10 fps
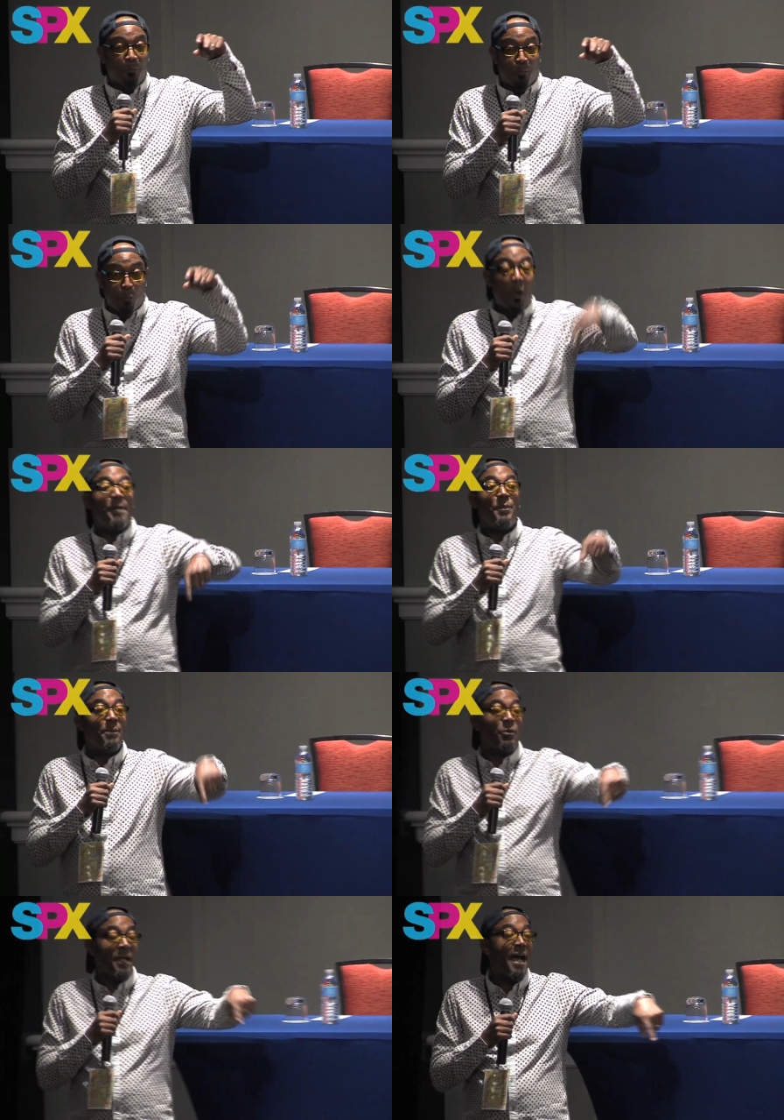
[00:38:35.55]
white
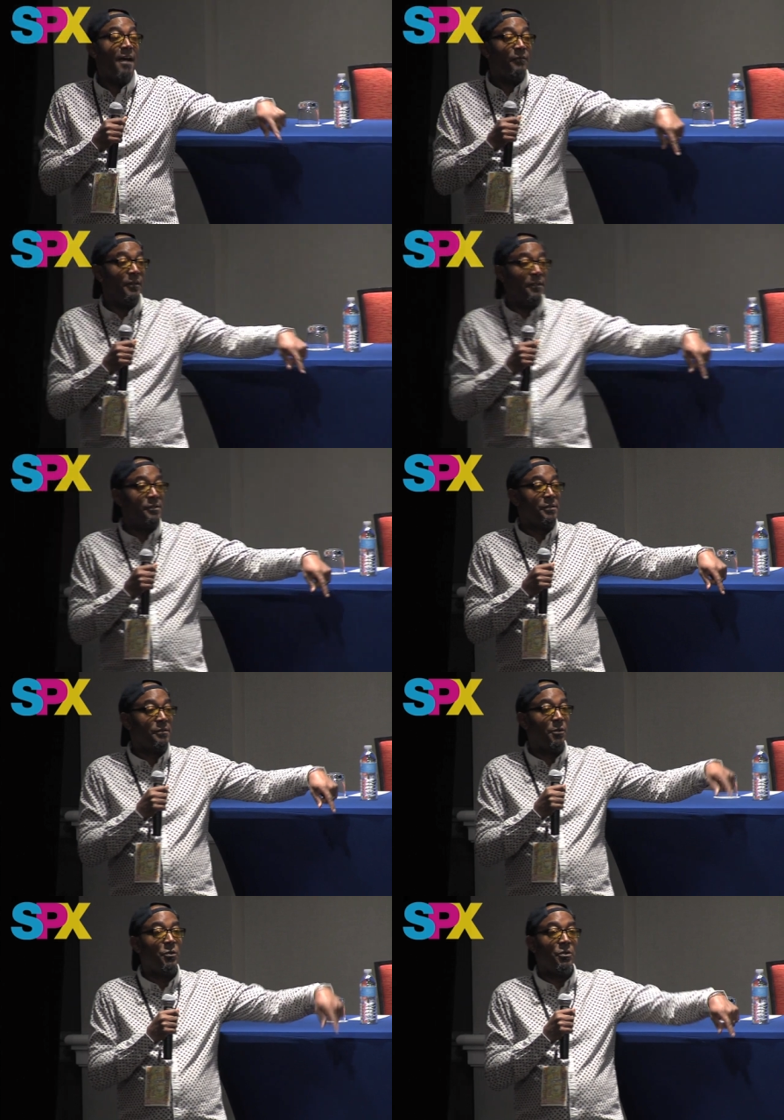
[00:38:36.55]
people have in this
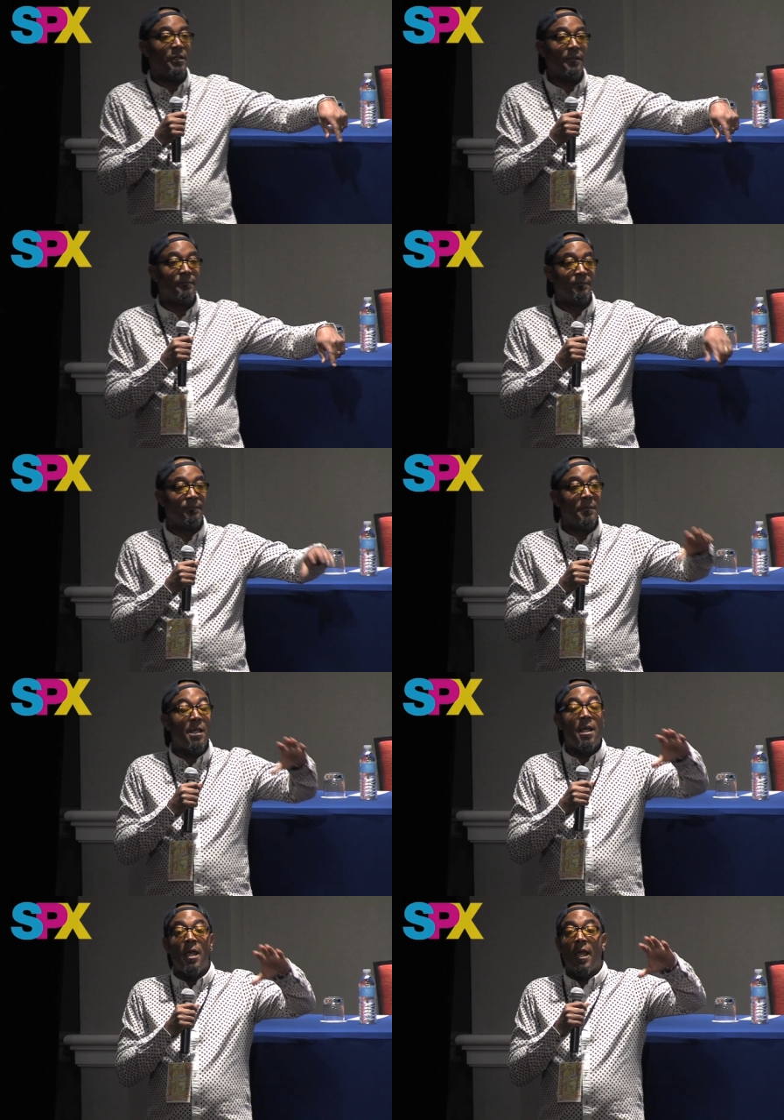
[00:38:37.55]
community.
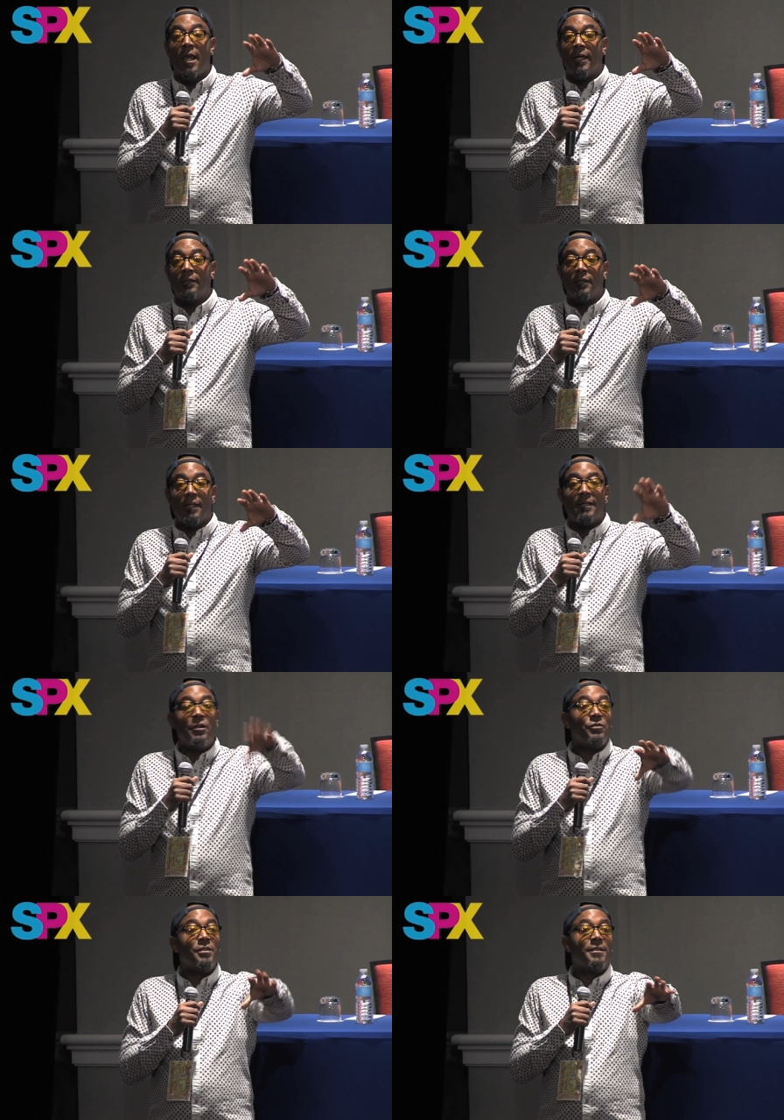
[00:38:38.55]
And
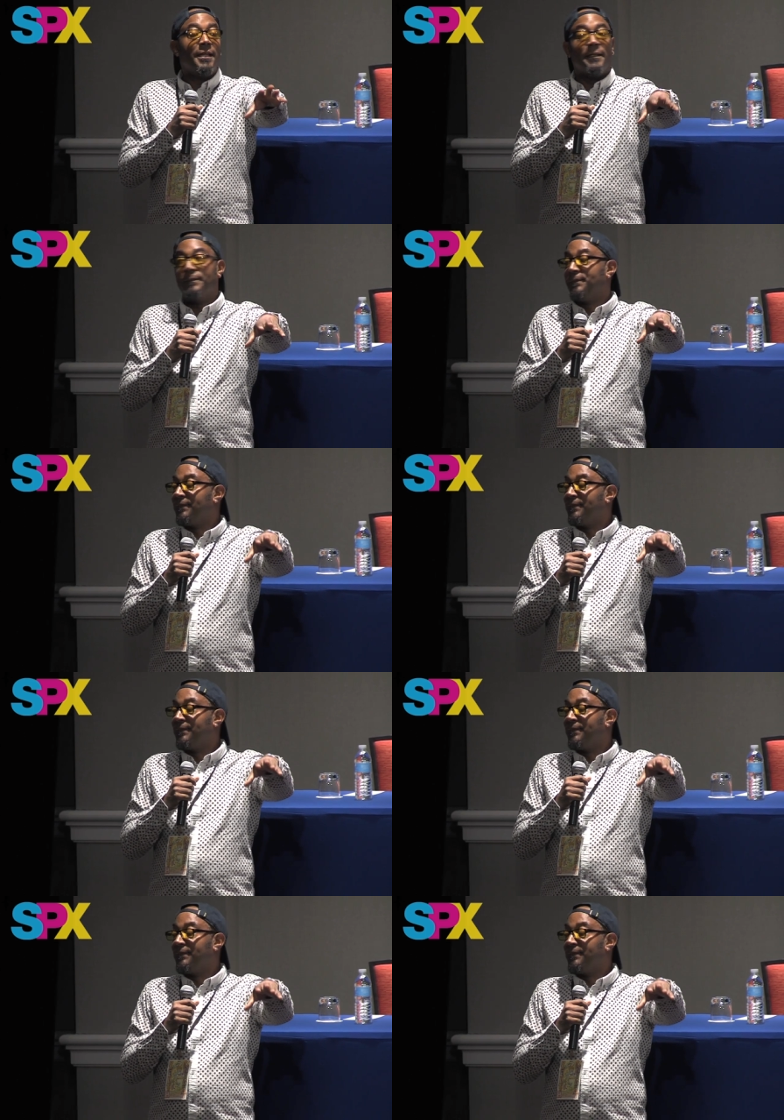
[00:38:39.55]
here's the thing.